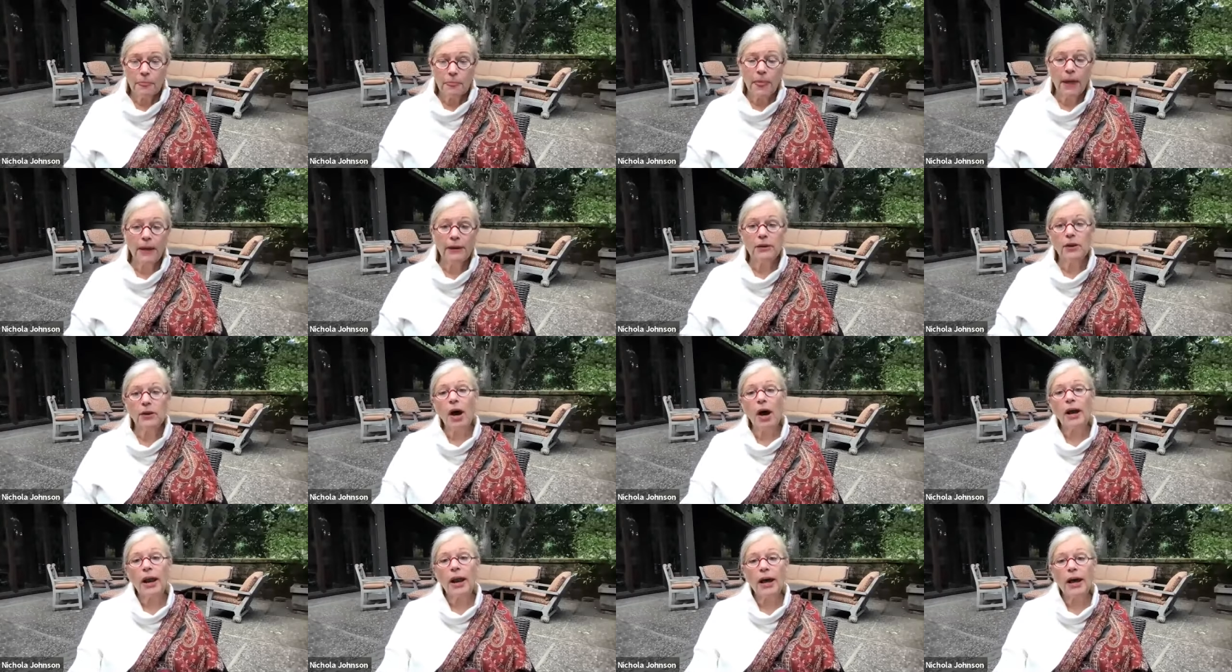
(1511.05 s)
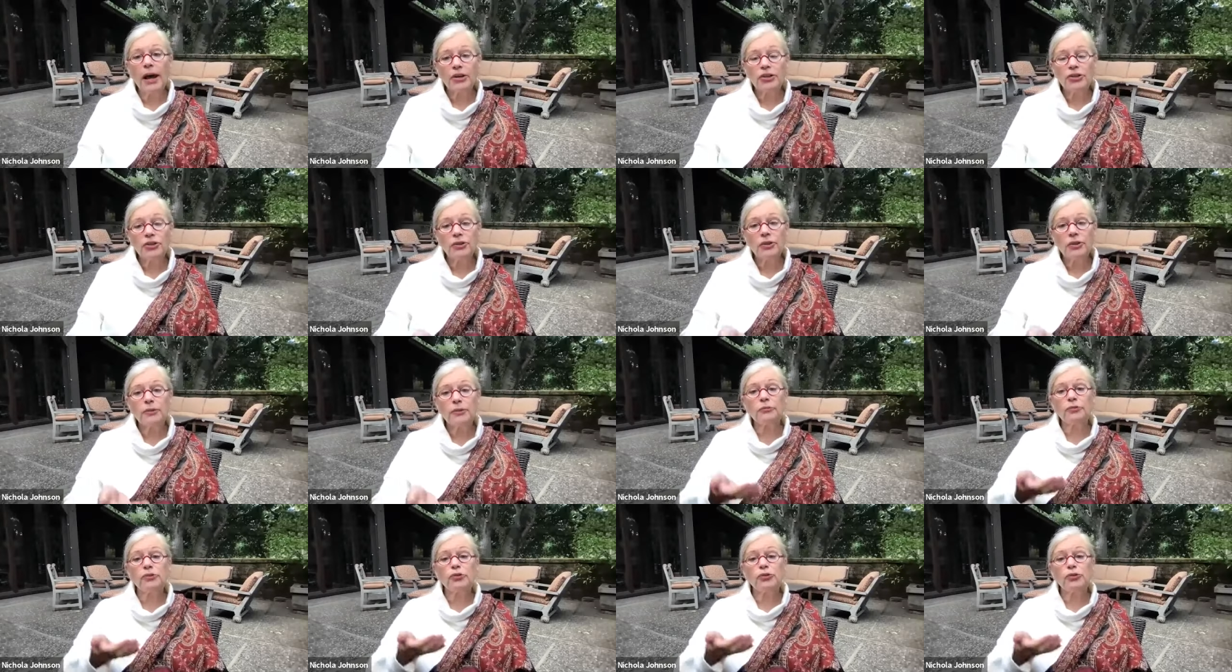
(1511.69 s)
and not
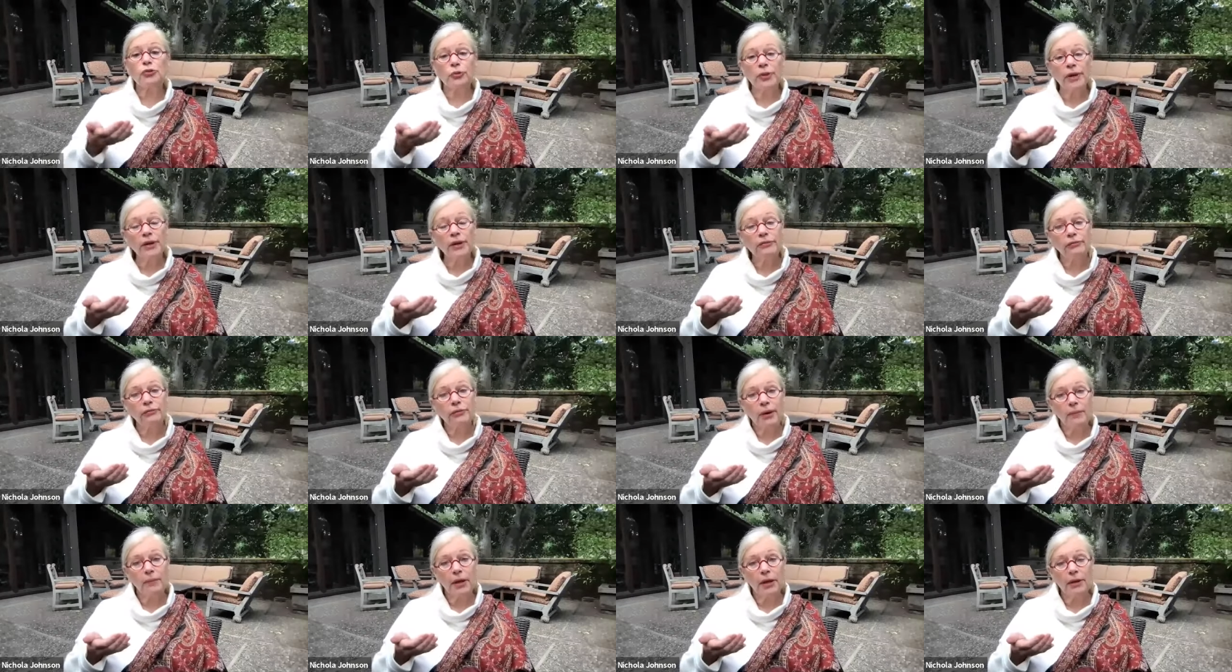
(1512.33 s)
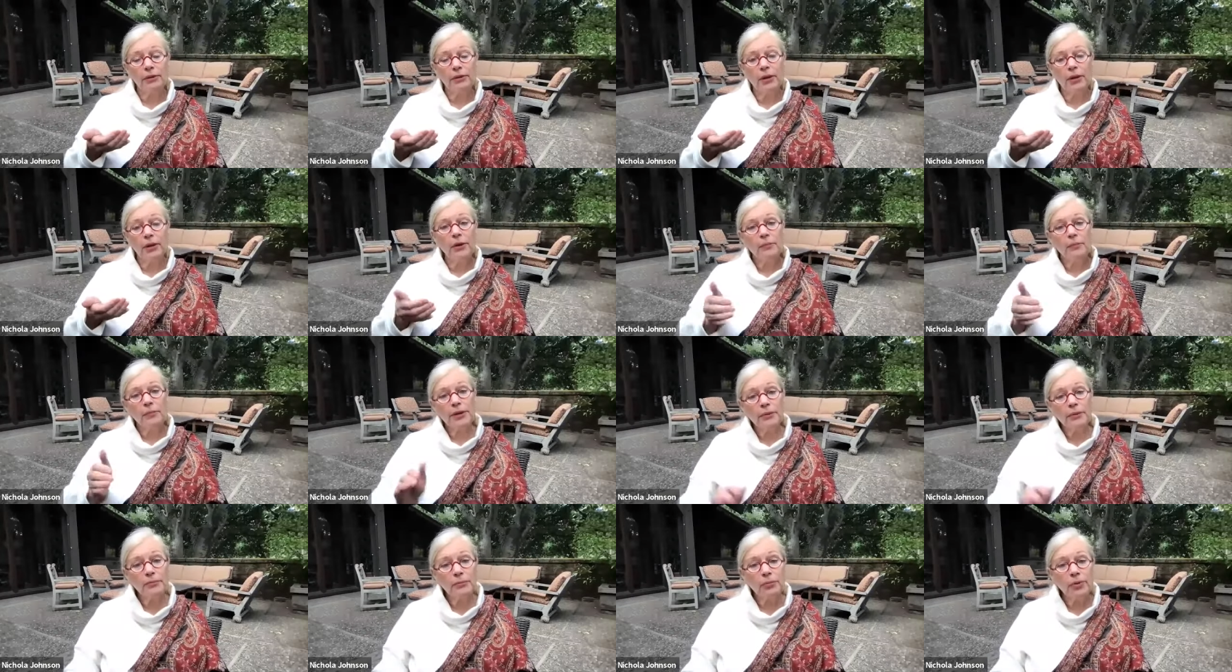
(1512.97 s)
actually shrink from it,
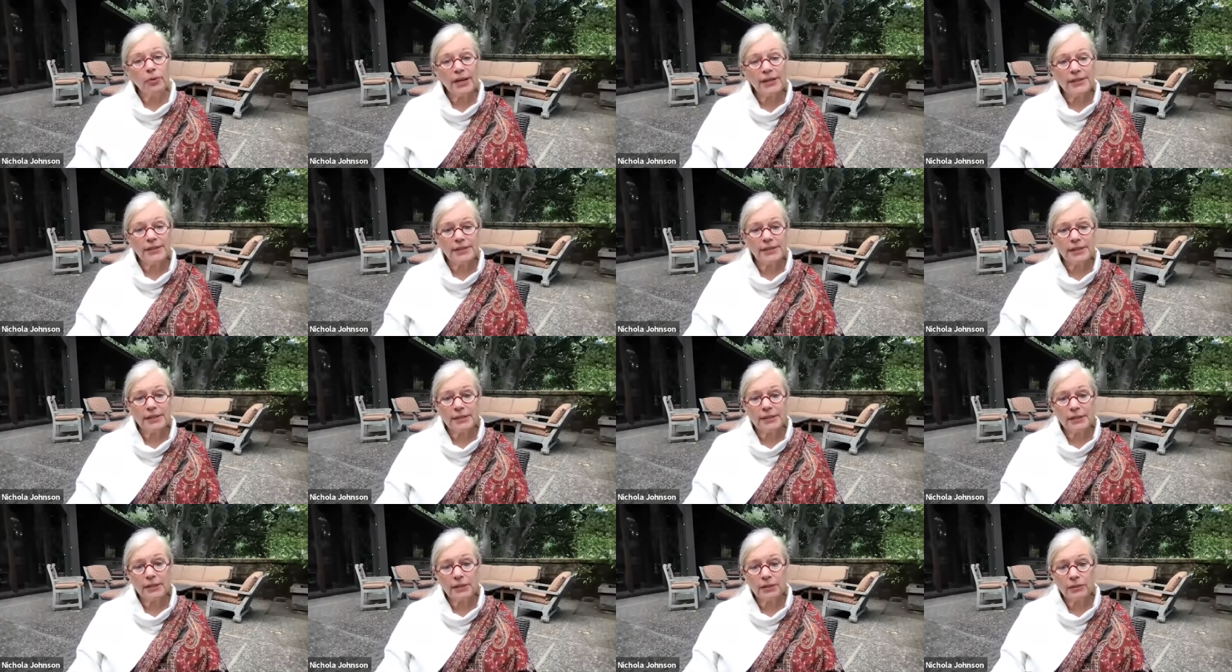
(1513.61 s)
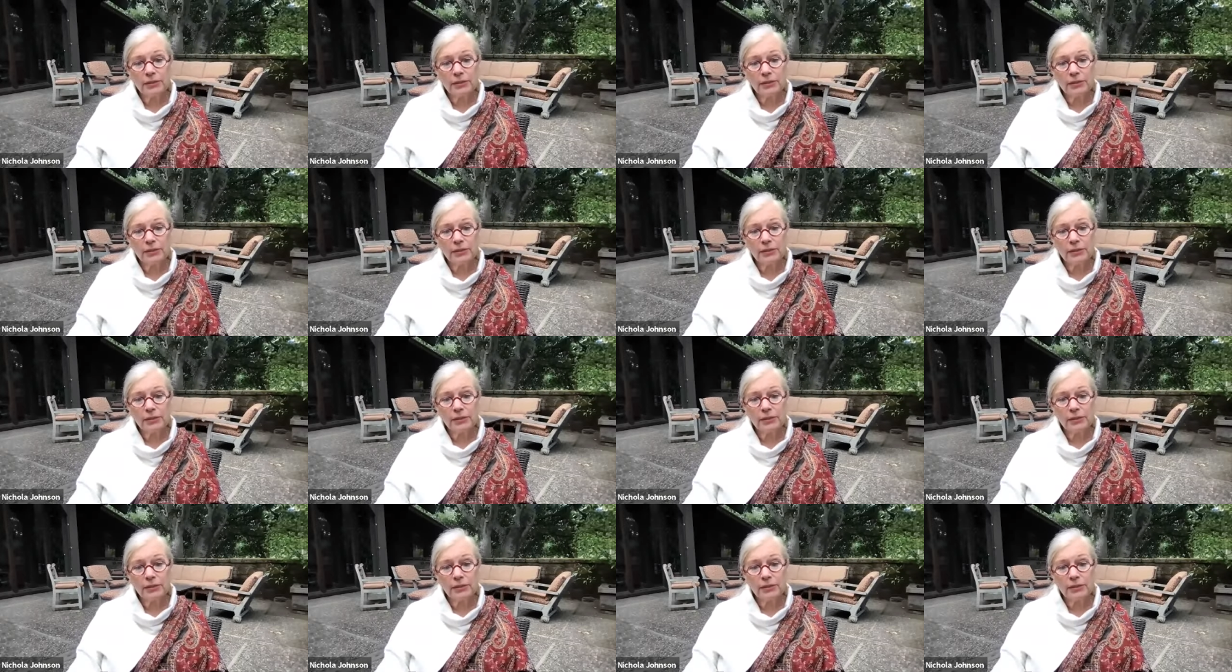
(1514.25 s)
but embrace it.